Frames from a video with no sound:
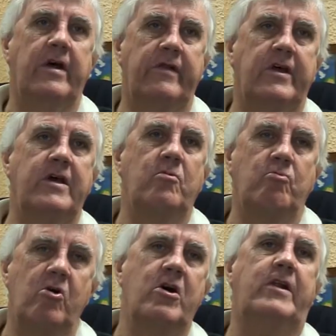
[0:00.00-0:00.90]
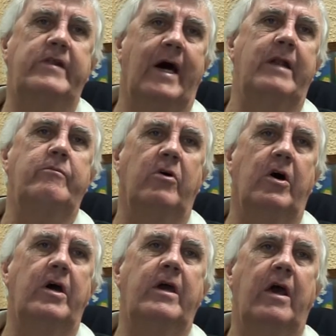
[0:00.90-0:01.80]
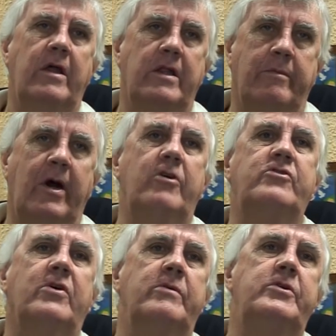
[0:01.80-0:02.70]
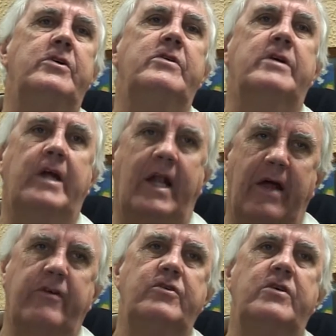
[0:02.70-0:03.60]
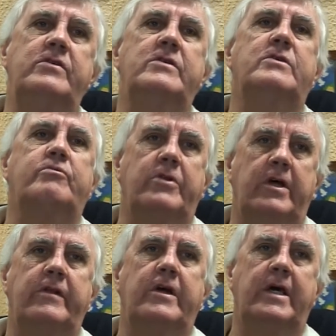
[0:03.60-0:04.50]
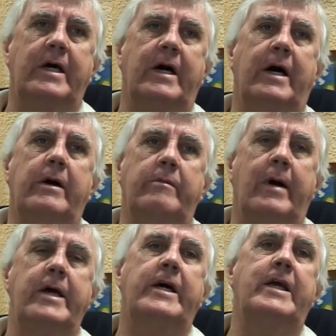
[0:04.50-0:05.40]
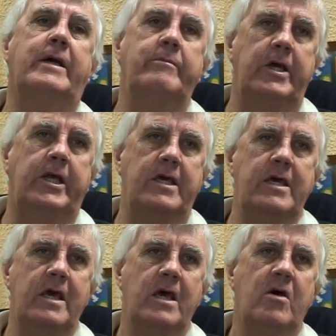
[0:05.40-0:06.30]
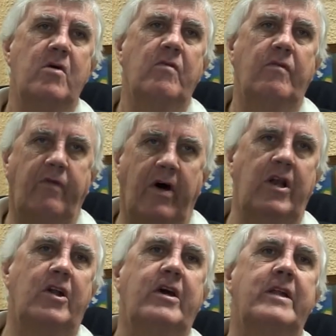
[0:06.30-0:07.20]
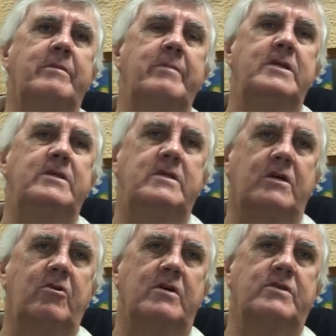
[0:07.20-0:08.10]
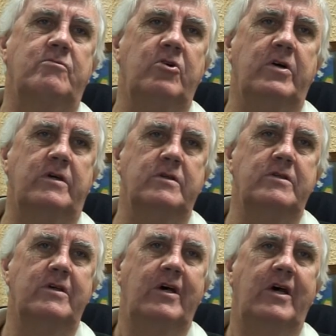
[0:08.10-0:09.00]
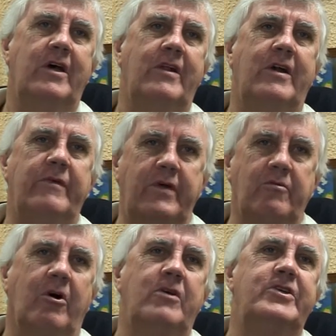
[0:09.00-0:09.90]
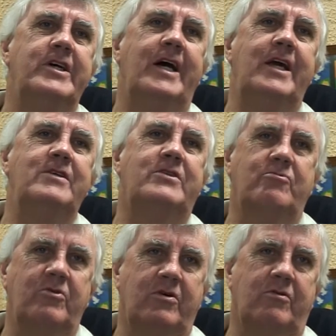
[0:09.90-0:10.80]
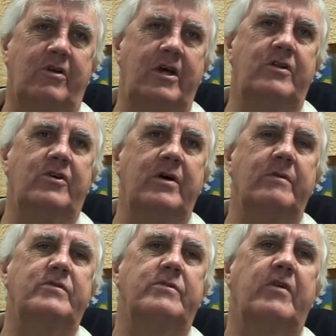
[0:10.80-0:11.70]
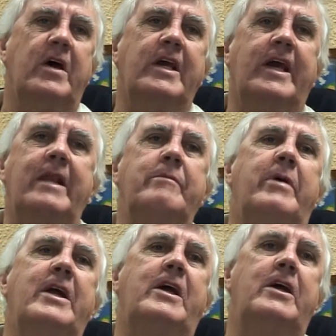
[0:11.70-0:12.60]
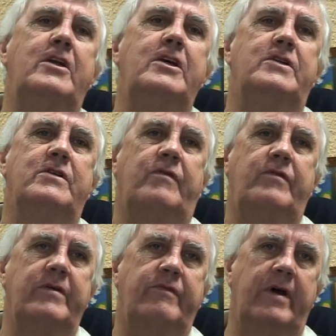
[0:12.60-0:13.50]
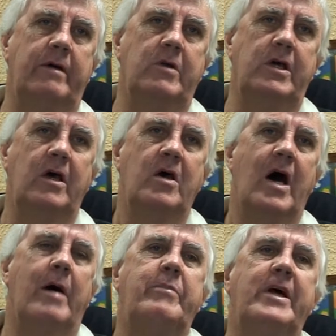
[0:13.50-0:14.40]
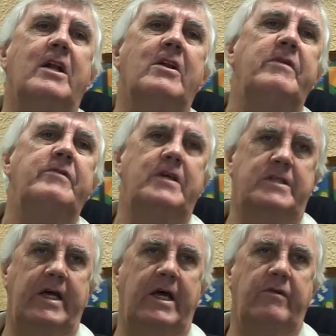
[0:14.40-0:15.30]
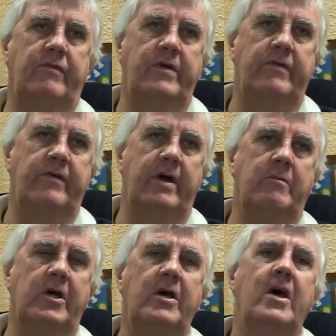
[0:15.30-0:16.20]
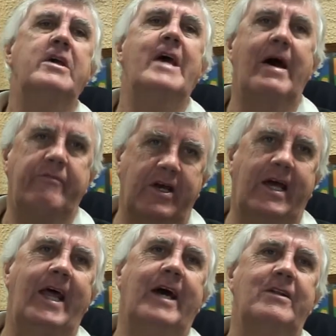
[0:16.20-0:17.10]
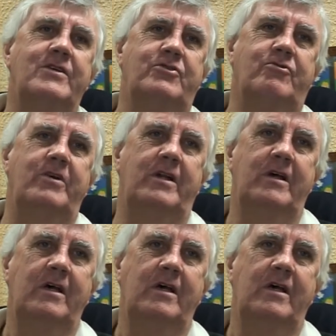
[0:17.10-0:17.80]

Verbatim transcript: that the work done by the Maritime Union and other unions within the May Day Committee finally got the message across to workers that if you want to change the world in terms of getting better conditions for your family, a better living standard for your family, you have to get out in the street.